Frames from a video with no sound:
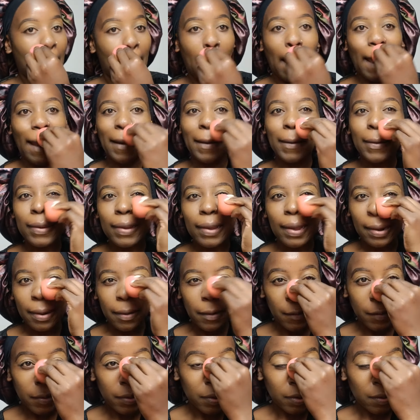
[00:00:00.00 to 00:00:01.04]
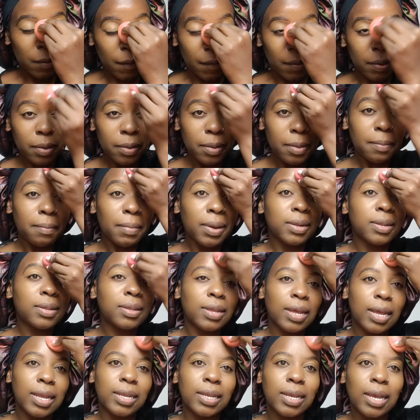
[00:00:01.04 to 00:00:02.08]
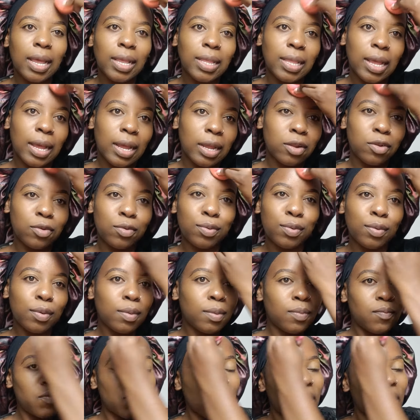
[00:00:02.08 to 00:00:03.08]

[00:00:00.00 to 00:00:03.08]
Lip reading: I wish I had not gone, but I just had to.